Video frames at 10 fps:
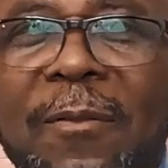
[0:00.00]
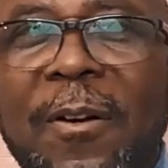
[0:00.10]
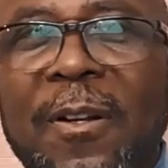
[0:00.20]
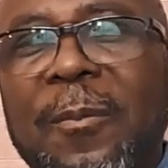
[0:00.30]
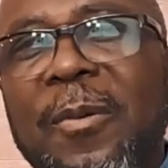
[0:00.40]

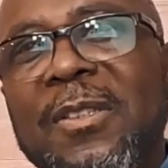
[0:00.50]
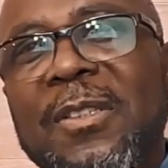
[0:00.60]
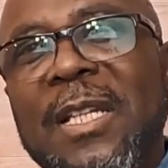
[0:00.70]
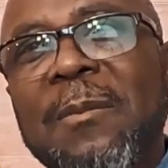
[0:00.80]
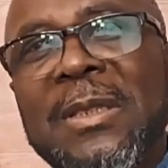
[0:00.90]
heard of
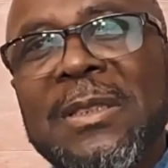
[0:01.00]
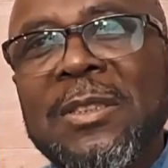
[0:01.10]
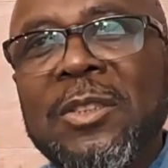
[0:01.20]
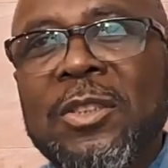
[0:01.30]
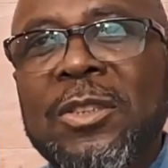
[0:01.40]
persimmons.
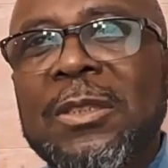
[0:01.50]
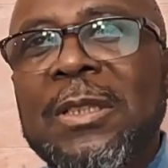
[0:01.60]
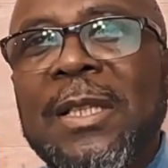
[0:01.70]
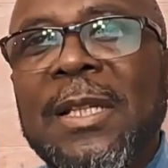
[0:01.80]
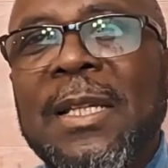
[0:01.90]

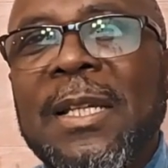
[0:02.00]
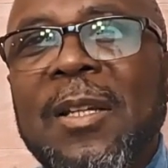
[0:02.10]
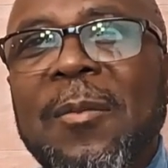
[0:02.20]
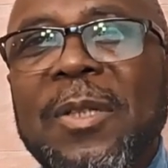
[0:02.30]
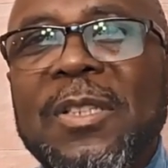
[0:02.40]

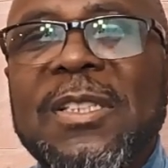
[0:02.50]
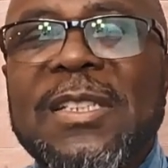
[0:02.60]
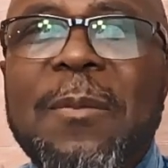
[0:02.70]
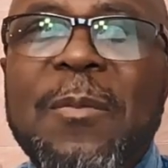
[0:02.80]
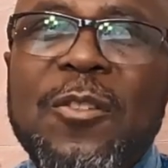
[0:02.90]

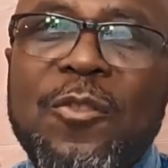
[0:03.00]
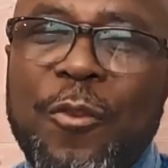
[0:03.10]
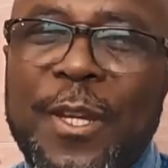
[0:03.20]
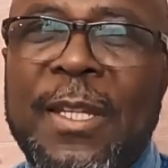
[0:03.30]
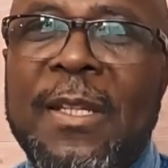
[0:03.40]
Persimmon
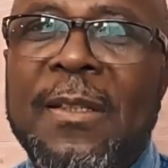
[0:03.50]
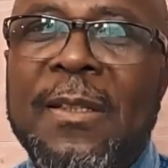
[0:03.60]
trees.